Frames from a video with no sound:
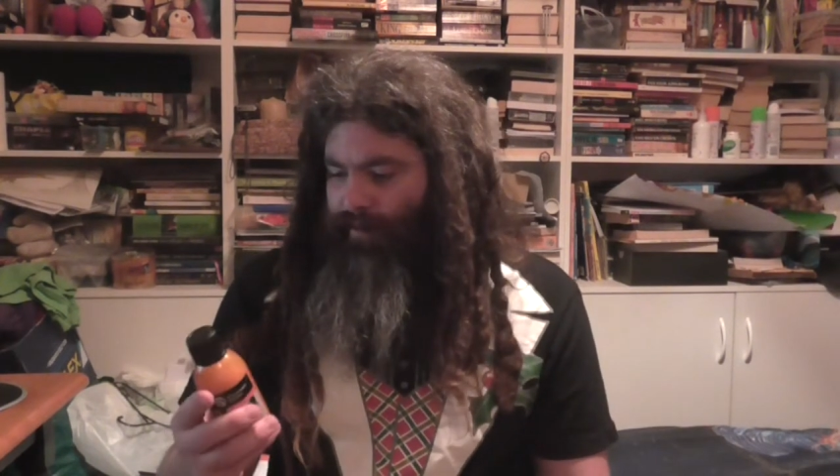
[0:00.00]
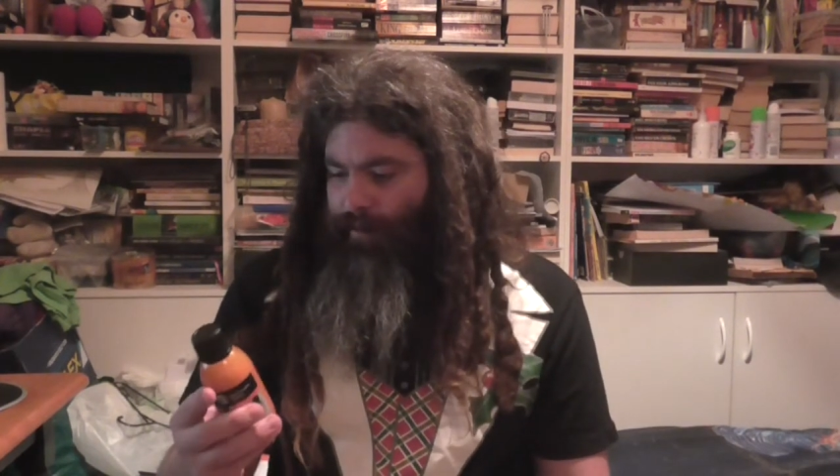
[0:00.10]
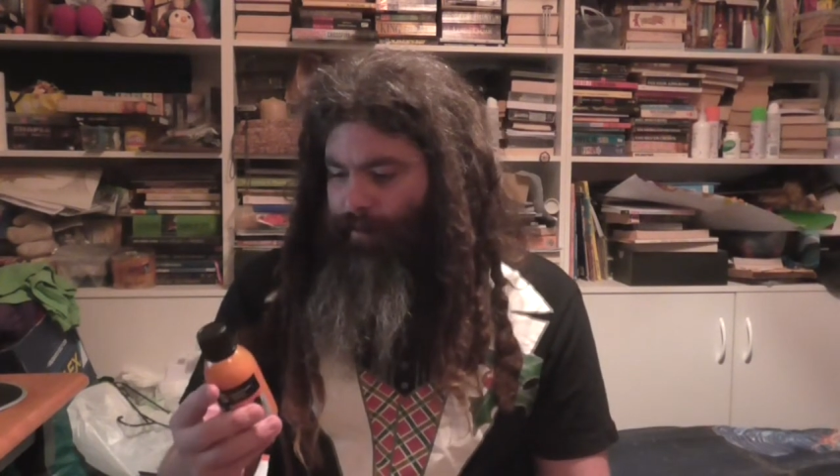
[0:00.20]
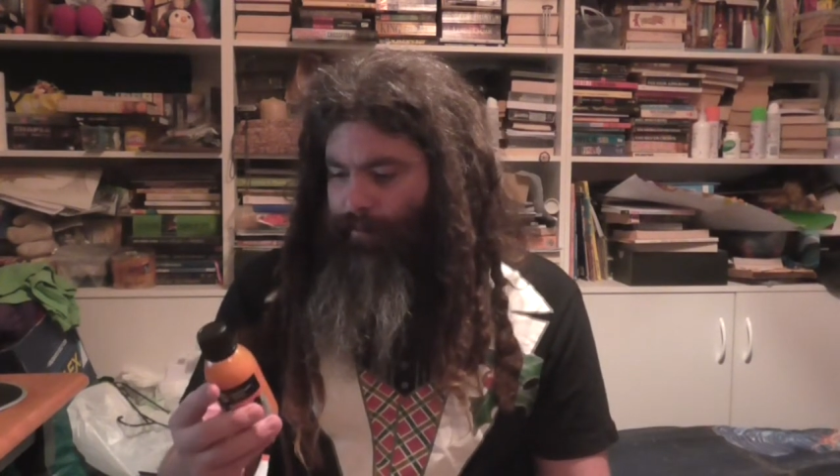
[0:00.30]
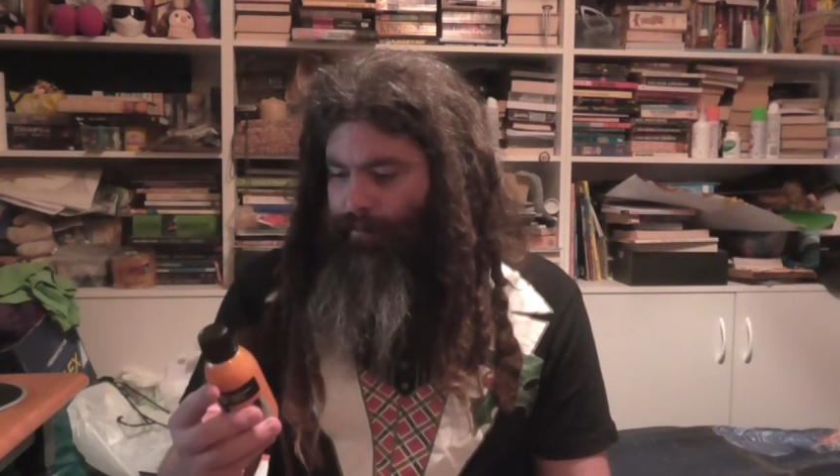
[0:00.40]

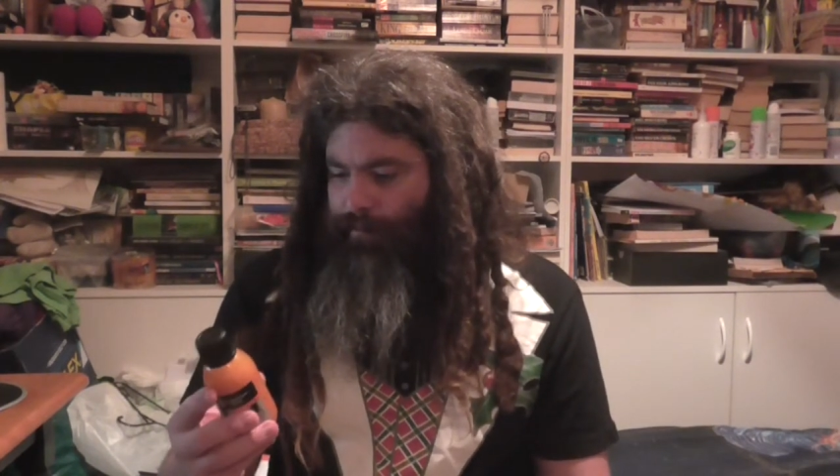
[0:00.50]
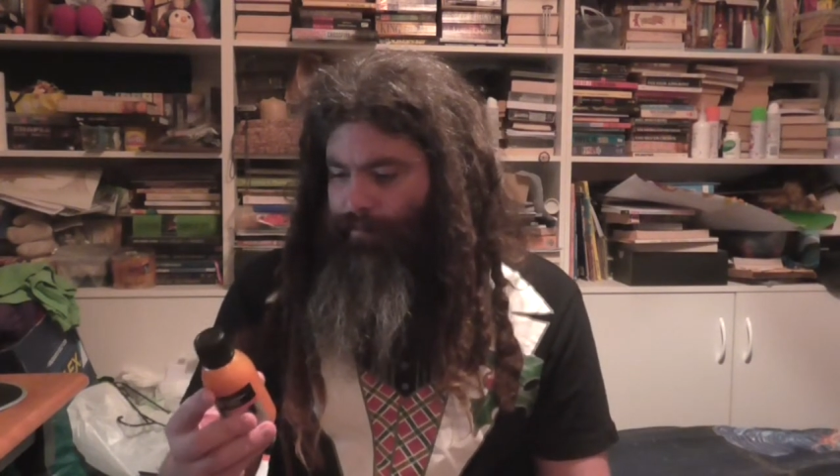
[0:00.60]
something.